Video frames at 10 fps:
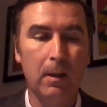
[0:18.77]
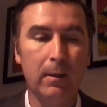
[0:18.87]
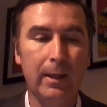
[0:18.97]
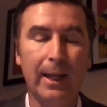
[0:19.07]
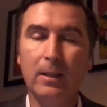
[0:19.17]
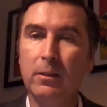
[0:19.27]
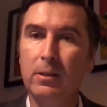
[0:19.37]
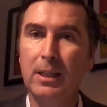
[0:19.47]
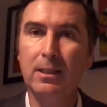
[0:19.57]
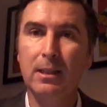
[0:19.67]
The
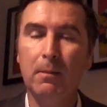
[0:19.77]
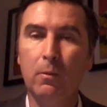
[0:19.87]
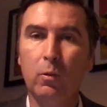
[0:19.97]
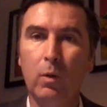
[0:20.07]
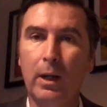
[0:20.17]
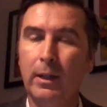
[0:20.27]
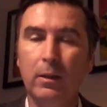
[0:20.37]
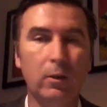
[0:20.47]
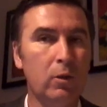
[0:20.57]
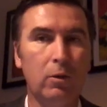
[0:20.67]
exercise number
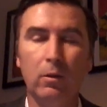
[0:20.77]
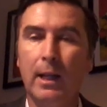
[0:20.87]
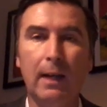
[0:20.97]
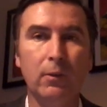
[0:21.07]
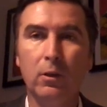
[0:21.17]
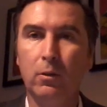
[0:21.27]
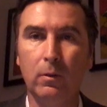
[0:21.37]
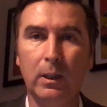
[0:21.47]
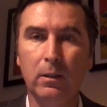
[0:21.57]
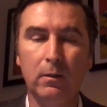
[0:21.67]
1, you don't have to
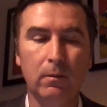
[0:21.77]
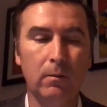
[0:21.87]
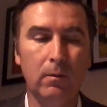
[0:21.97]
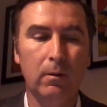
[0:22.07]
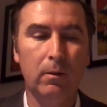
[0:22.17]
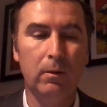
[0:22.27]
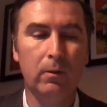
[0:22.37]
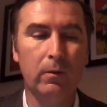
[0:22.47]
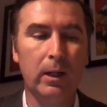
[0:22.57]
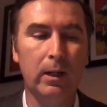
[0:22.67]
do it.
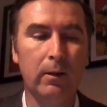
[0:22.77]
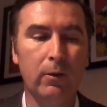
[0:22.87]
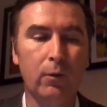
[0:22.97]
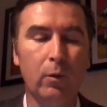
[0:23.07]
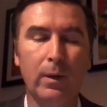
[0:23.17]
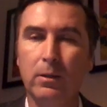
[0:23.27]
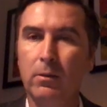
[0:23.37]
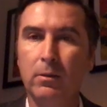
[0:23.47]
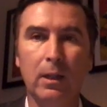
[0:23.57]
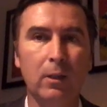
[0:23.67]
There are 3
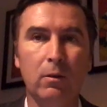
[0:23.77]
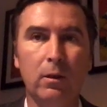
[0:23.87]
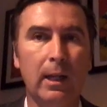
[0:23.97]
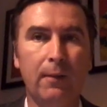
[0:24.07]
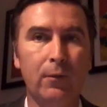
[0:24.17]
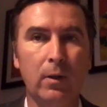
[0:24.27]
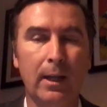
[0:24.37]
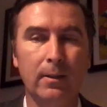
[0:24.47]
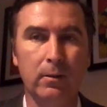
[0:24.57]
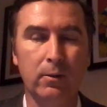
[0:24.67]
questions that you don't have to
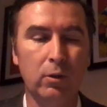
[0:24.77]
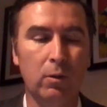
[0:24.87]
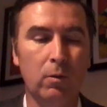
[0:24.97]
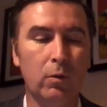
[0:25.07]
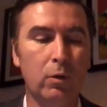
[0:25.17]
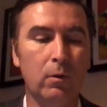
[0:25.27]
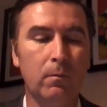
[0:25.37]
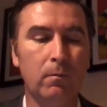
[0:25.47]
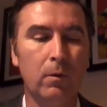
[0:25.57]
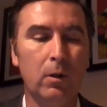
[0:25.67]
answer, so
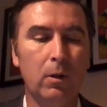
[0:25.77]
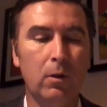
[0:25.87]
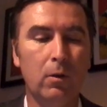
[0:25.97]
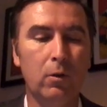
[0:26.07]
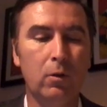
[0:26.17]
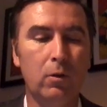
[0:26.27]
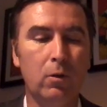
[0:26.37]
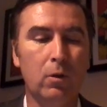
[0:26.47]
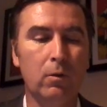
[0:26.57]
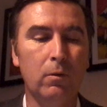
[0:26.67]

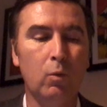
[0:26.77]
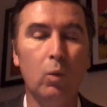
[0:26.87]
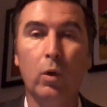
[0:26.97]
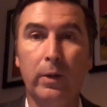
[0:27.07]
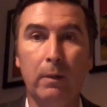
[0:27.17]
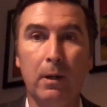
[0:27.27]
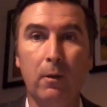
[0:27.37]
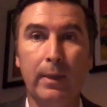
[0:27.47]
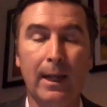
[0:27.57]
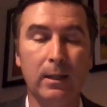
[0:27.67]
don't worry
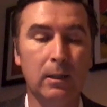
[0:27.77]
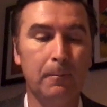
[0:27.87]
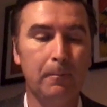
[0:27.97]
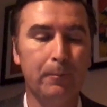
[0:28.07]
about that.